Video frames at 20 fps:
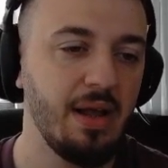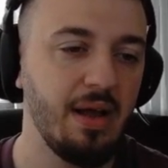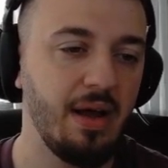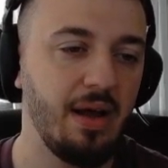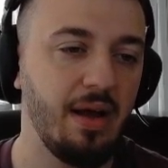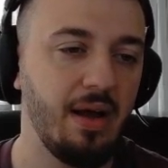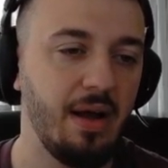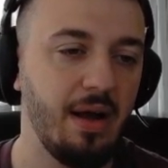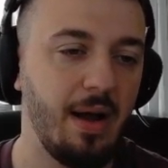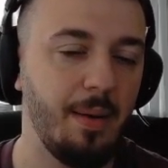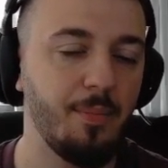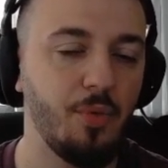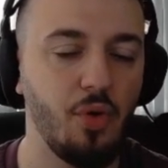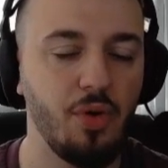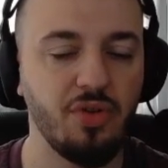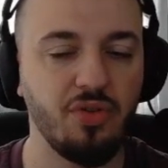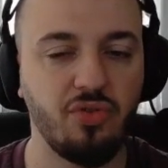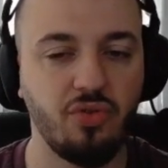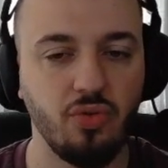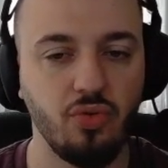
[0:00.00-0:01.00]
I'm
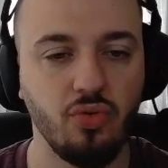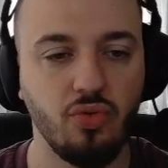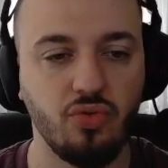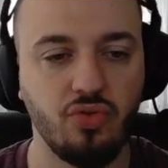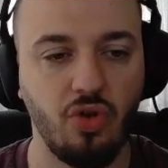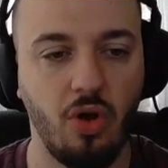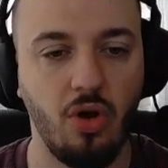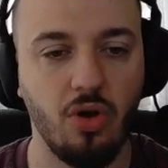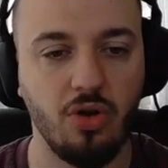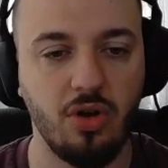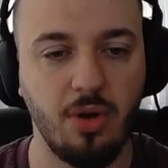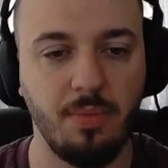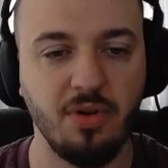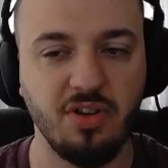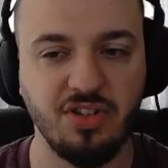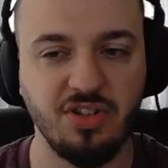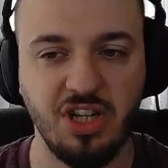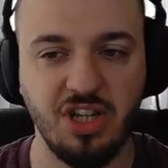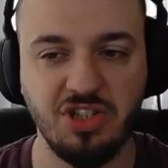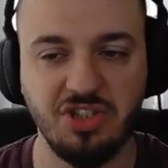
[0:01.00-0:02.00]
going to talk about
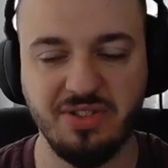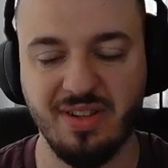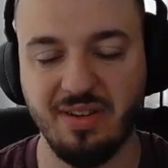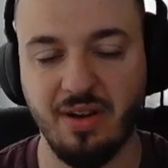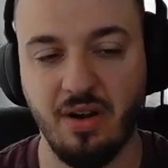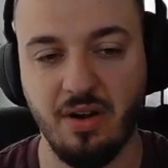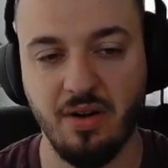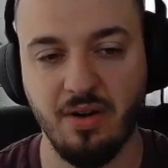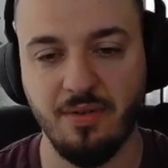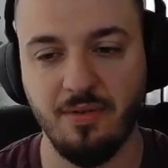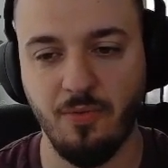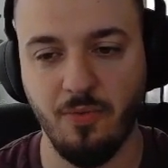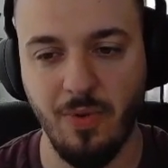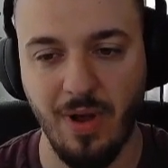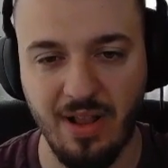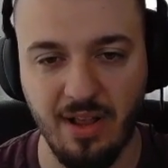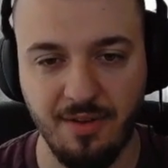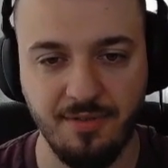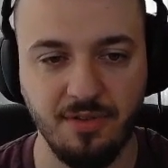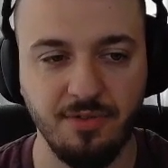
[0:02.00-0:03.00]
the changes that are
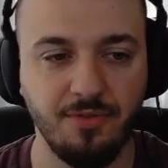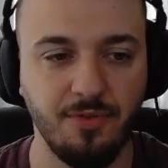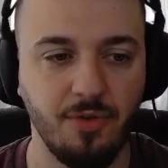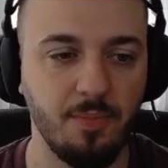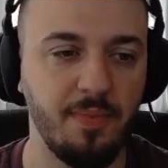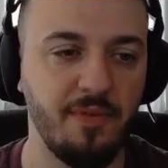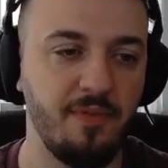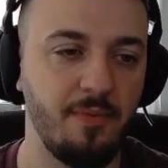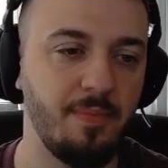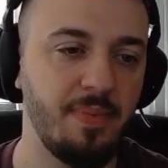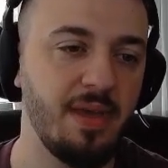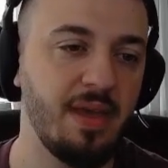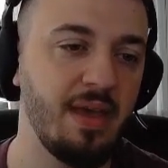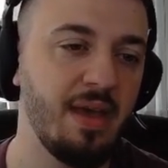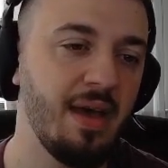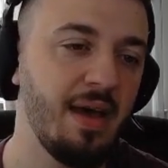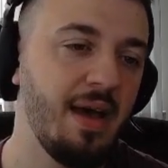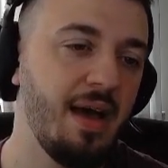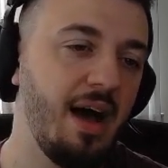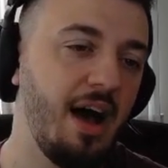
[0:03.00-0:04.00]
relevant for PvP.